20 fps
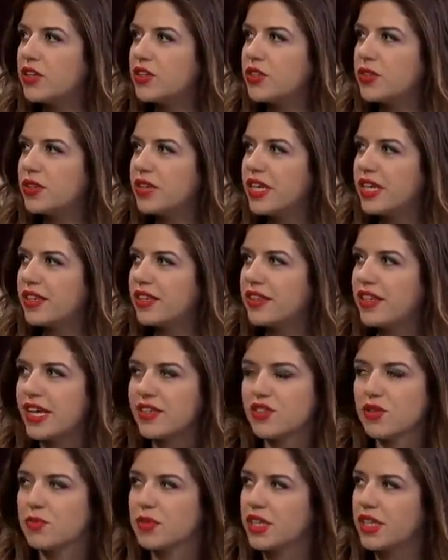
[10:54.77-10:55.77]
Do you think that
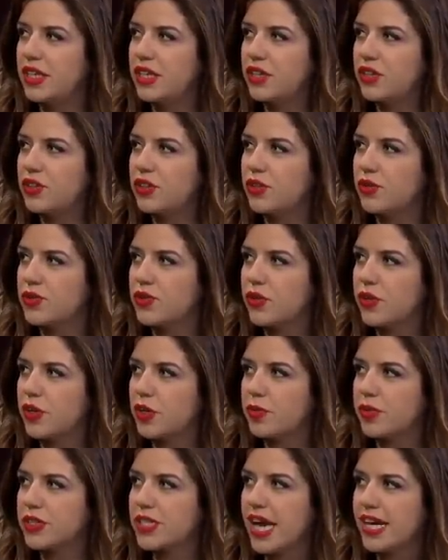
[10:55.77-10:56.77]
that's something that he could use in order
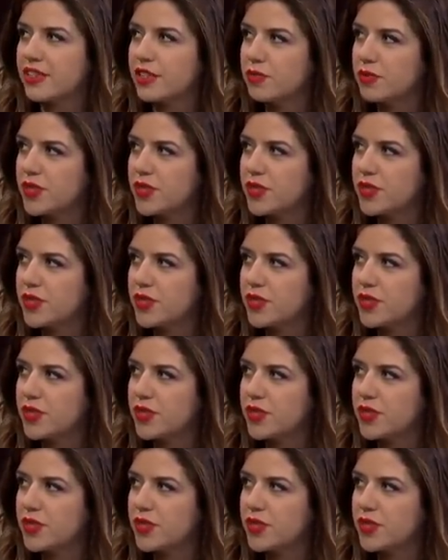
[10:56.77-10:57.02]
to protect